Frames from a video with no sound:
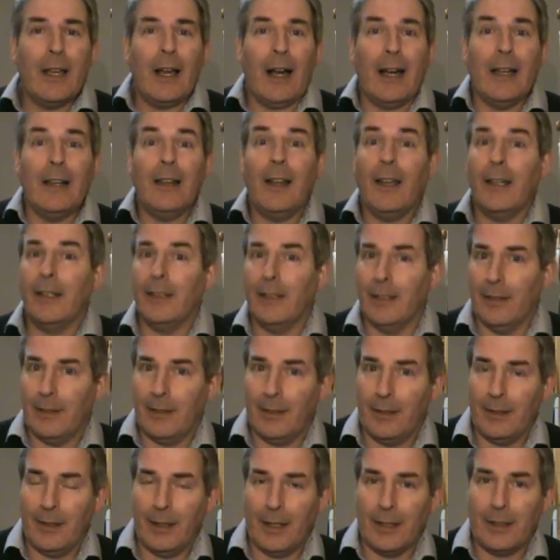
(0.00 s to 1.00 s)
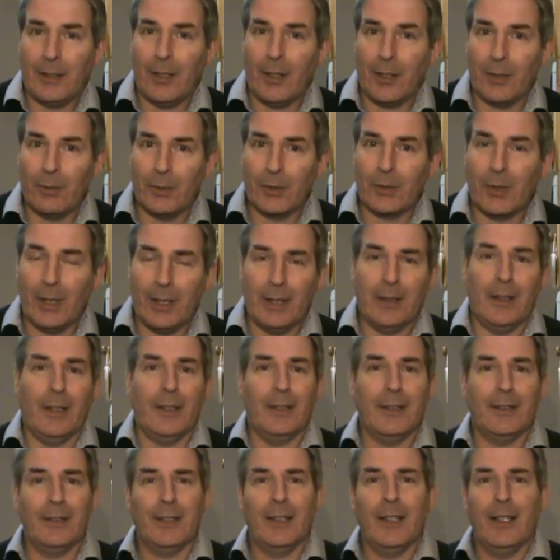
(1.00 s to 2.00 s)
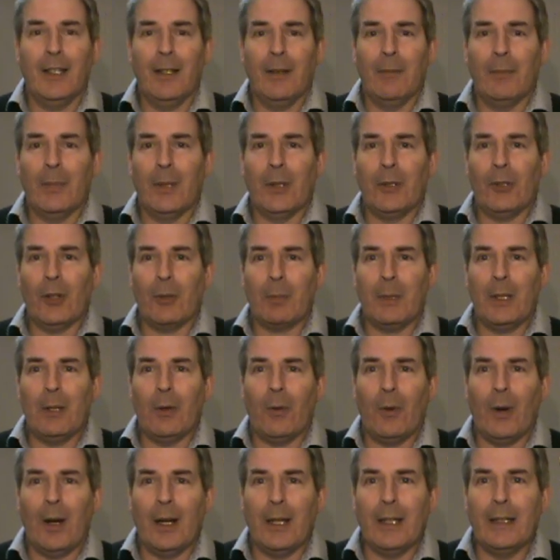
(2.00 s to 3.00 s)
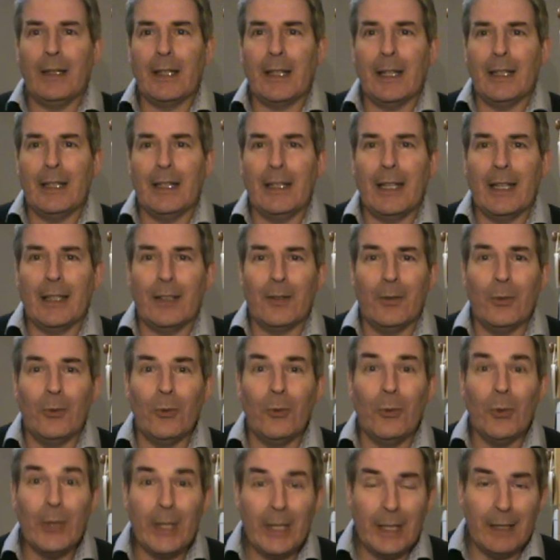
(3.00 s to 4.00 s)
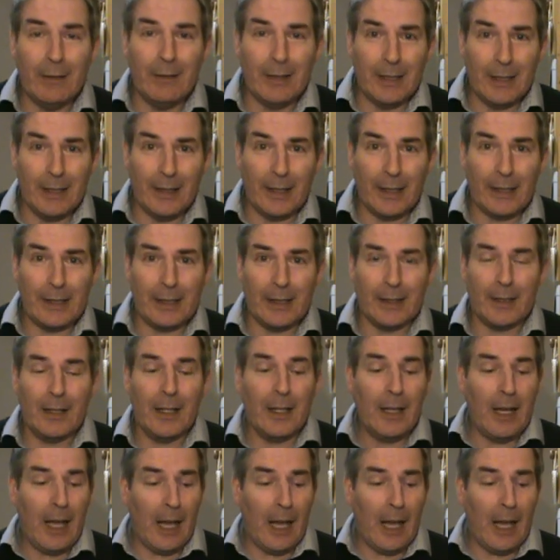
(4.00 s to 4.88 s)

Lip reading: I liked it. I thought it was quite nice, but it took me a while to kind of get to really like it.